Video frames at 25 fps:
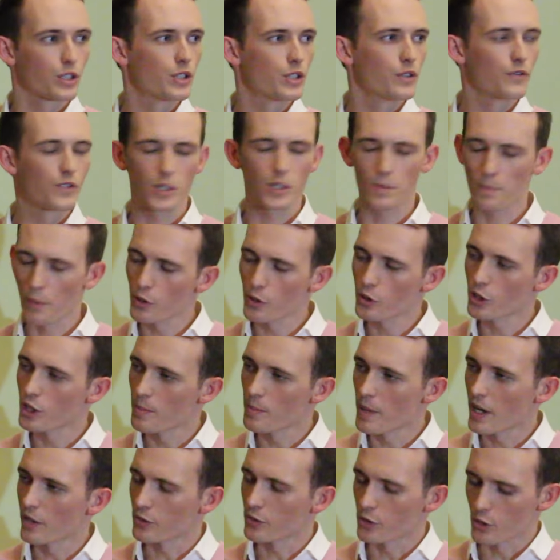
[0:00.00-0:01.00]
You've
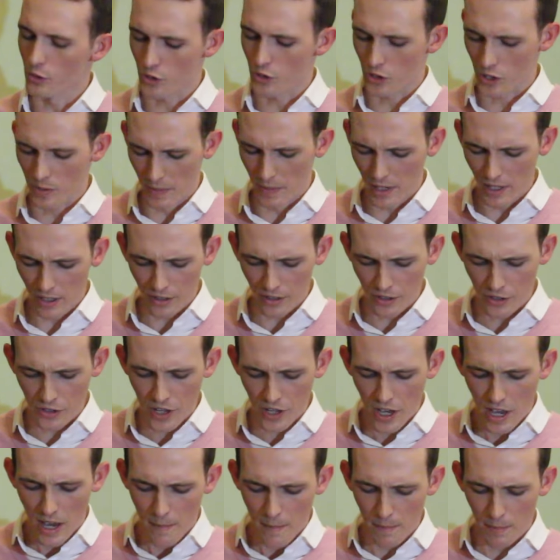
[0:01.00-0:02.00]
spoken about those
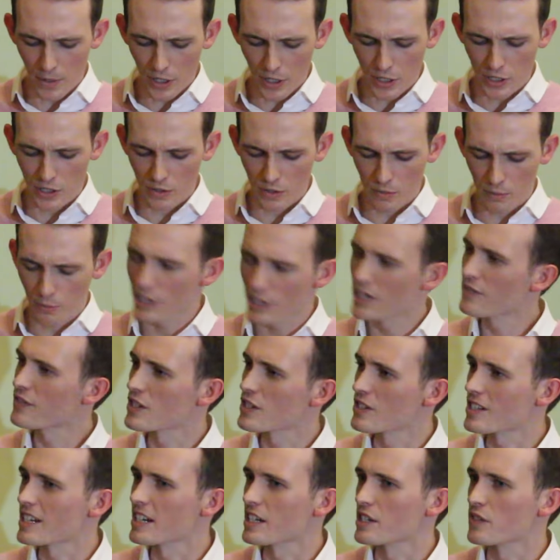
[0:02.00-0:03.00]
demands, but
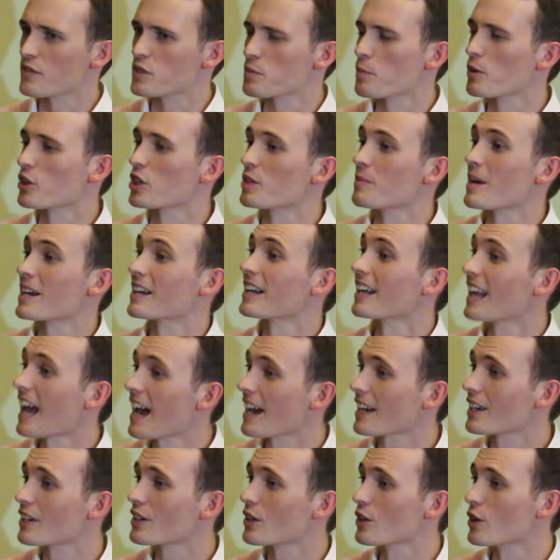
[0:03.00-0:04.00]
previously you've spoken about a
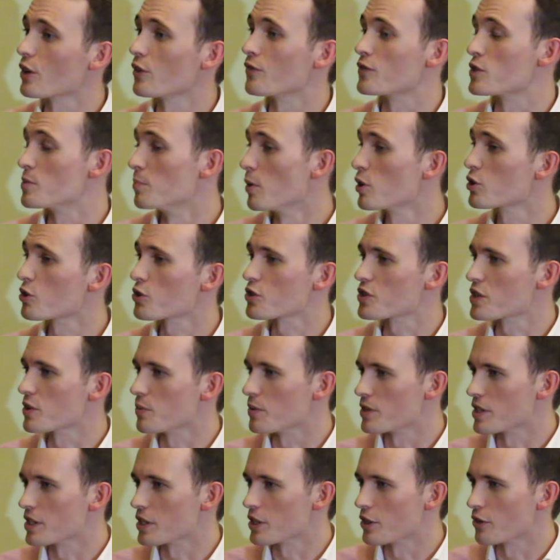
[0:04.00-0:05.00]
lack of
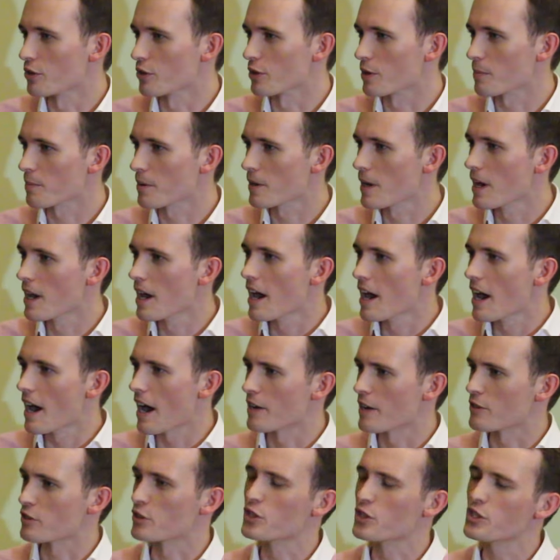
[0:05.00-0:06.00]
democracy within Europe
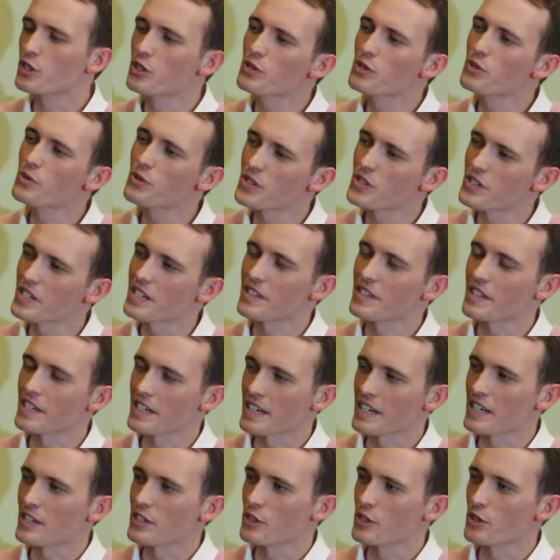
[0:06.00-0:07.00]
do you see
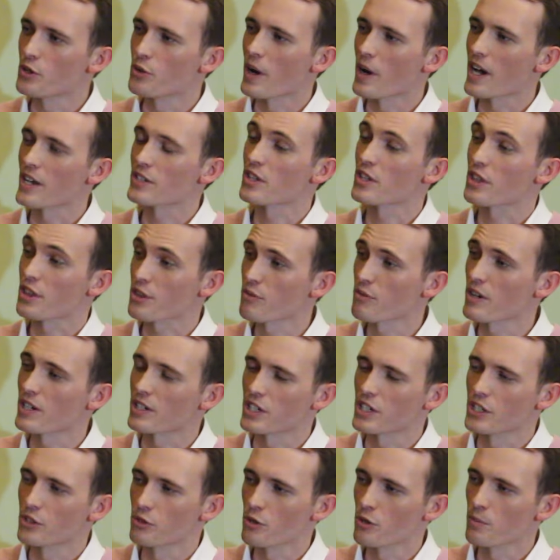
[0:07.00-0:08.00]
the EU as a
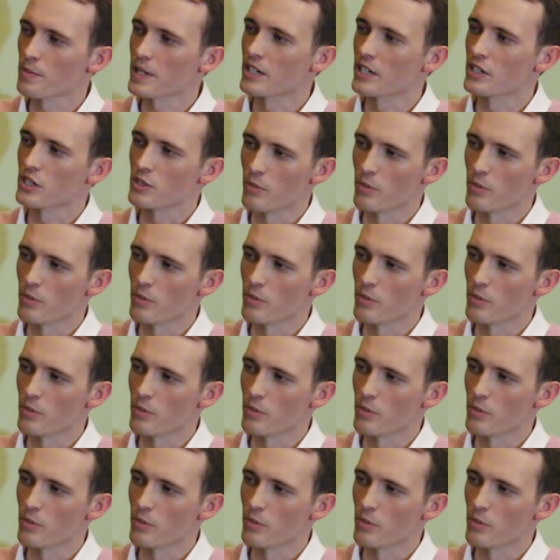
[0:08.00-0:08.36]
threat to European